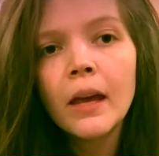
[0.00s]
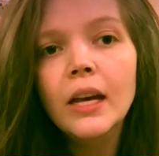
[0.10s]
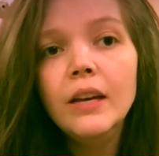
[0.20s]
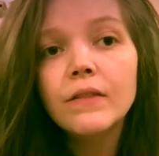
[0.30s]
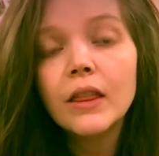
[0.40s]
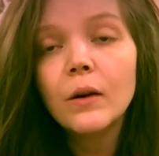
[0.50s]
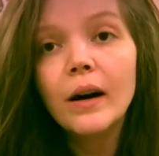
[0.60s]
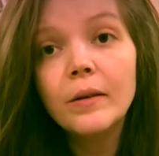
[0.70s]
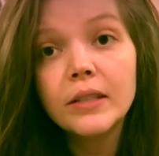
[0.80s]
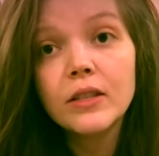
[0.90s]
even though
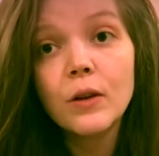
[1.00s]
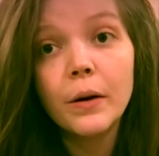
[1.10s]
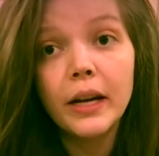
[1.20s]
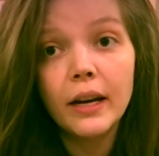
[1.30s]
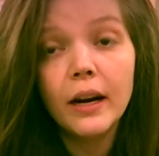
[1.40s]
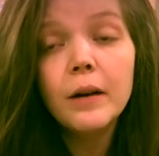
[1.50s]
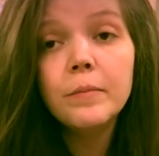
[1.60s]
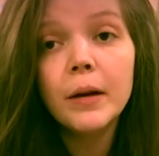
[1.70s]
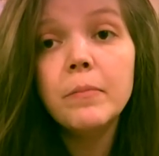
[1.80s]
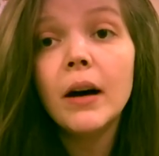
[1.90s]
I was throwing it up,
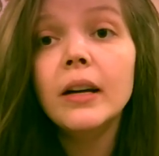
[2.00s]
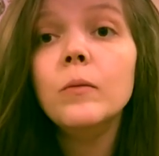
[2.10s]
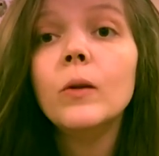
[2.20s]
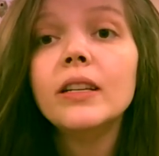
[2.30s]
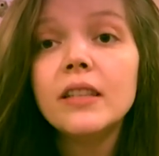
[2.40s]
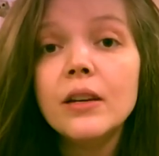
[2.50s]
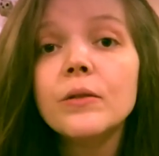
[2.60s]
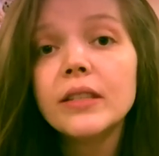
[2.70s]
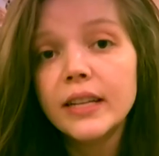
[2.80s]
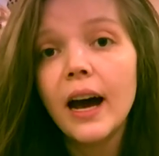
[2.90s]
my body was
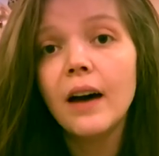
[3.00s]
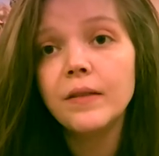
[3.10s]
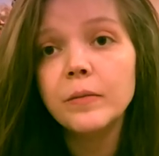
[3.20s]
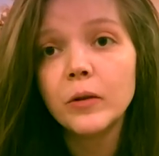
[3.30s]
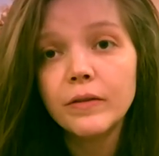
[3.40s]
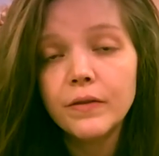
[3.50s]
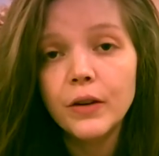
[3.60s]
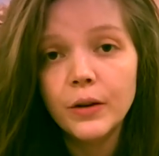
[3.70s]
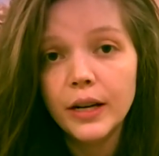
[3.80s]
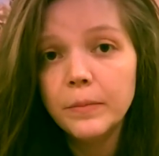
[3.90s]
used to having more
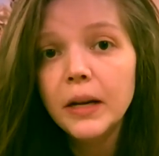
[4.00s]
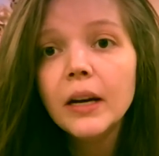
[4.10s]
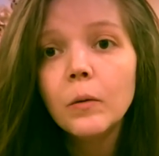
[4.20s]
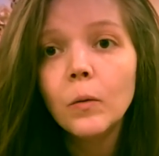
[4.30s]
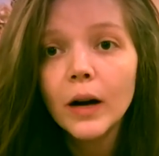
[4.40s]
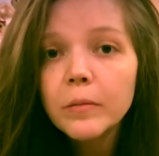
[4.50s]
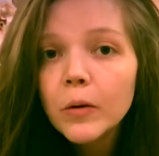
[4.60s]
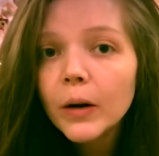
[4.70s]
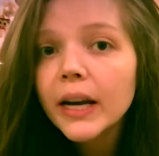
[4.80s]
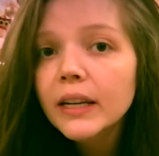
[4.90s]
food in me at one
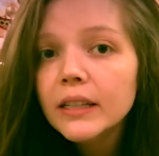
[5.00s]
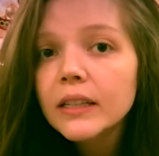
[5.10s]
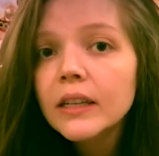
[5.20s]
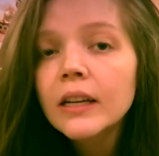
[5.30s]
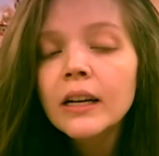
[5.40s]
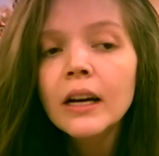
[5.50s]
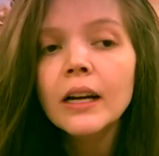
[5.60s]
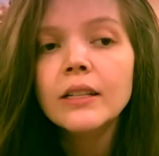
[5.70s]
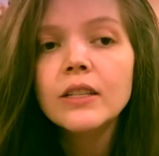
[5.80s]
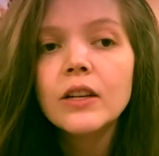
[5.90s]
point.
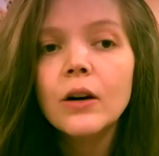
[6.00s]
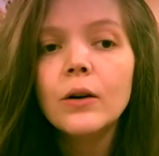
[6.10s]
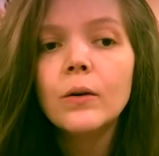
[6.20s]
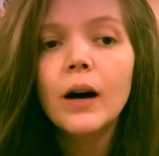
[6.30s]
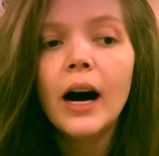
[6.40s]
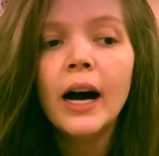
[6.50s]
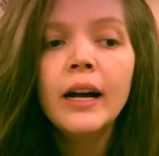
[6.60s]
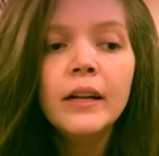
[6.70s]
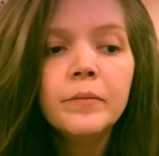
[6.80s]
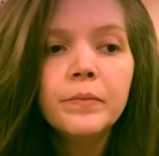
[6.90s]
And so
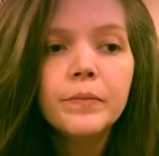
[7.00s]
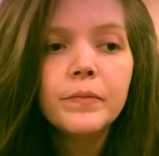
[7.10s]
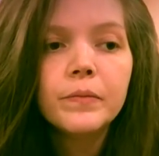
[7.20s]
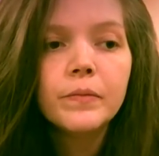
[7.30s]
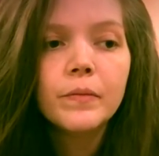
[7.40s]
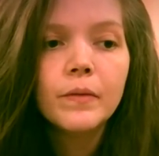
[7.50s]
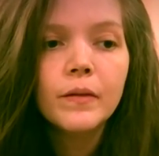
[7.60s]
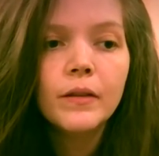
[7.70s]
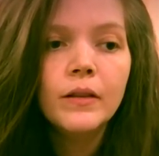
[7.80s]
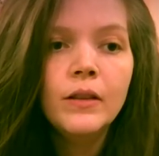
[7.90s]
I
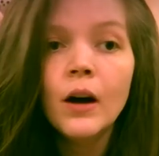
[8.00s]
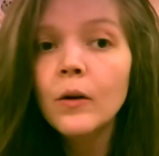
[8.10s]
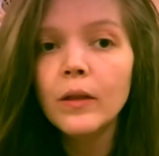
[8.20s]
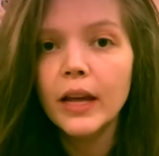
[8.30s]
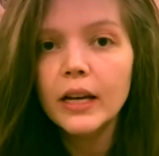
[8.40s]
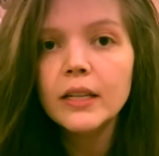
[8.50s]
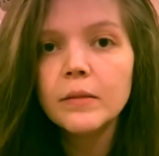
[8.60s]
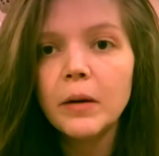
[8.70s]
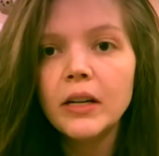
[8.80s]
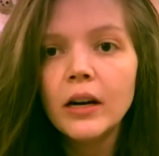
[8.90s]
know this,
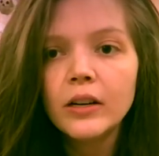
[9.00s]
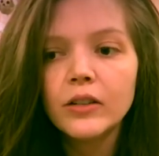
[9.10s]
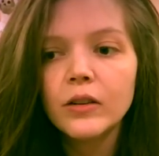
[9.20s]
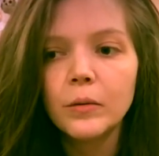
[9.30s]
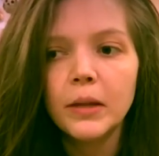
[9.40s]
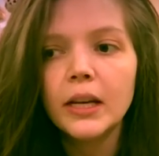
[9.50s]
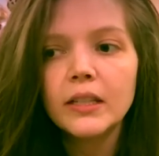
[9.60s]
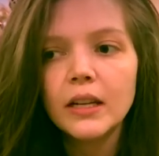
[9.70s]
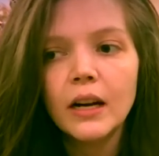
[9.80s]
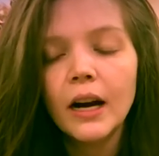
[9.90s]
my doctors told me
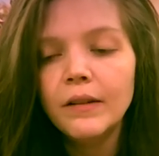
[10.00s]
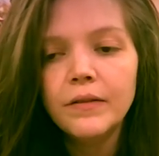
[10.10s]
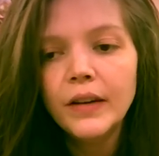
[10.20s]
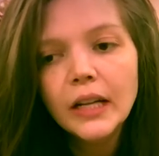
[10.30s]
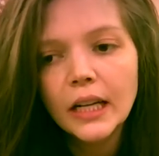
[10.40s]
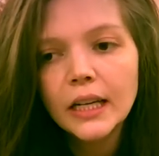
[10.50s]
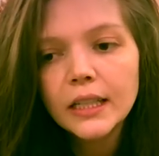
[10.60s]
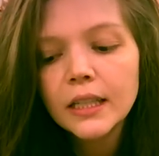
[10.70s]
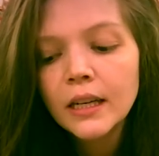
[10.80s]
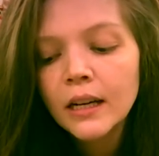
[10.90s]
this, and I feel it,